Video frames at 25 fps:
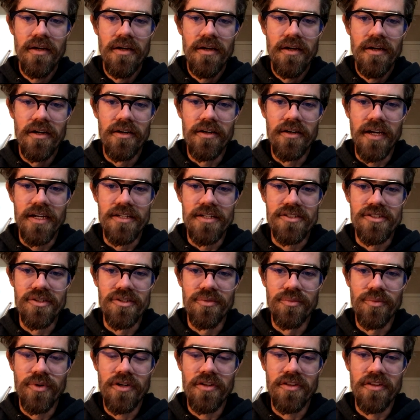Okay,
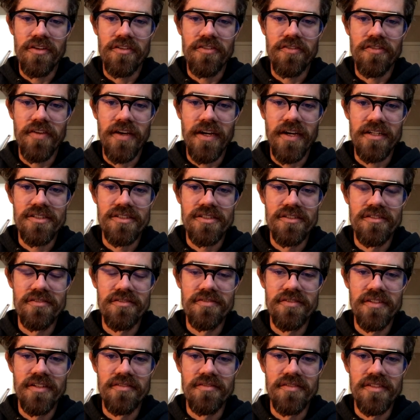so what are the effects
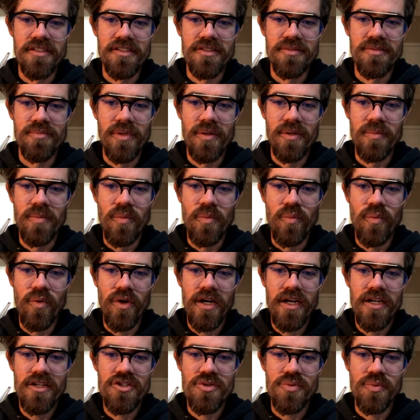of this minimum
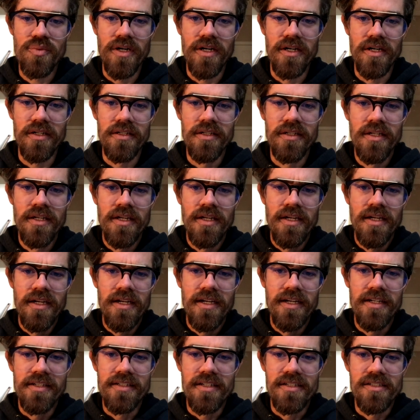wage? Well,
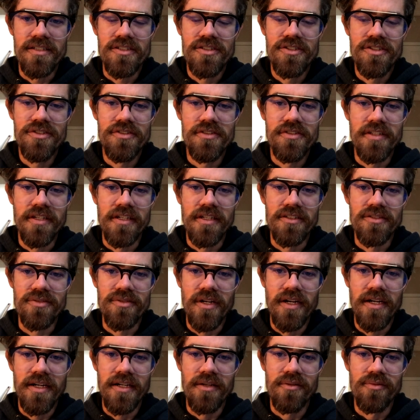it does two things,
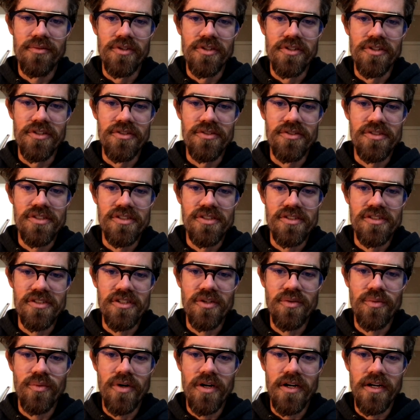right? It reduces
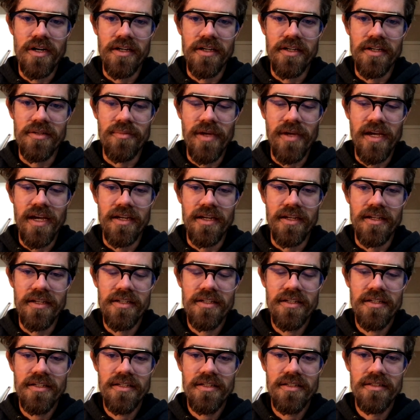the quantity
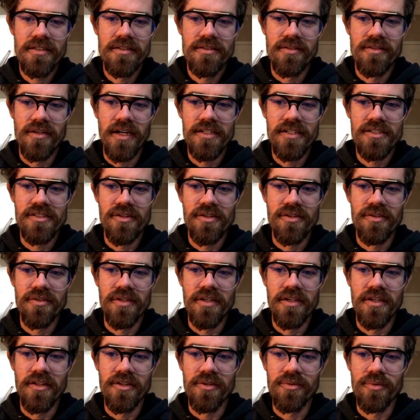demanded, right? So
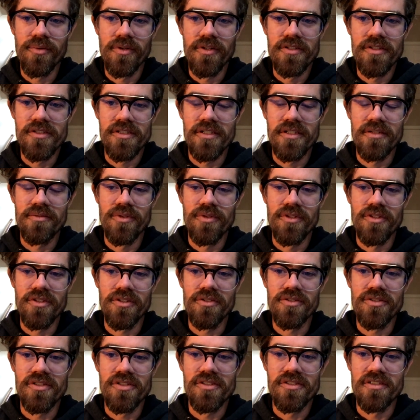in other words, it
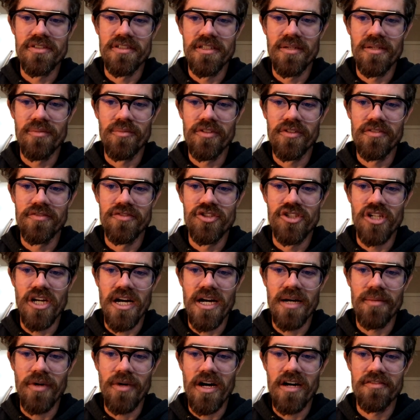reduces the number of
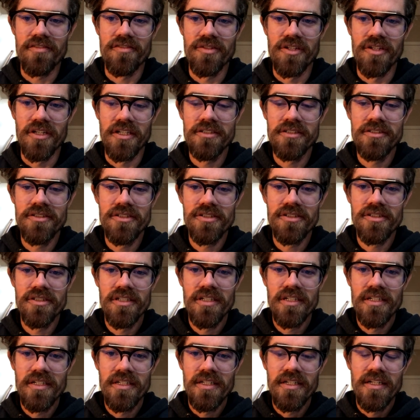job offerings.
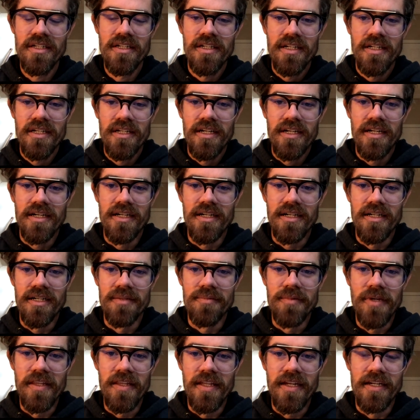
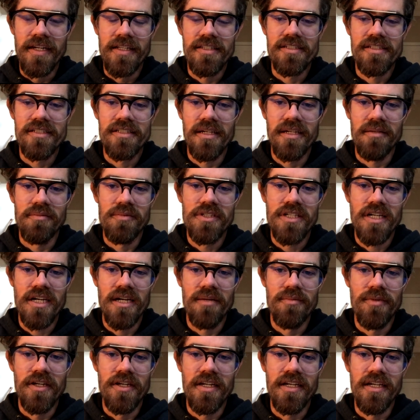And then at the same
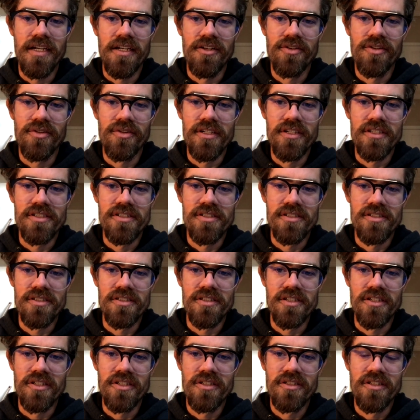time, it
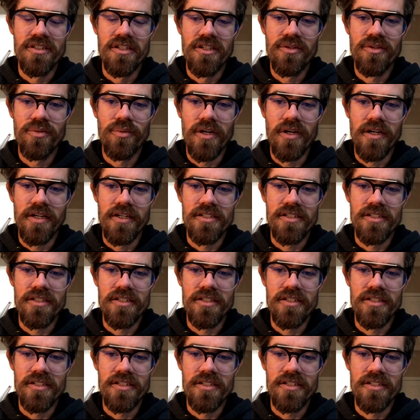increases the quantity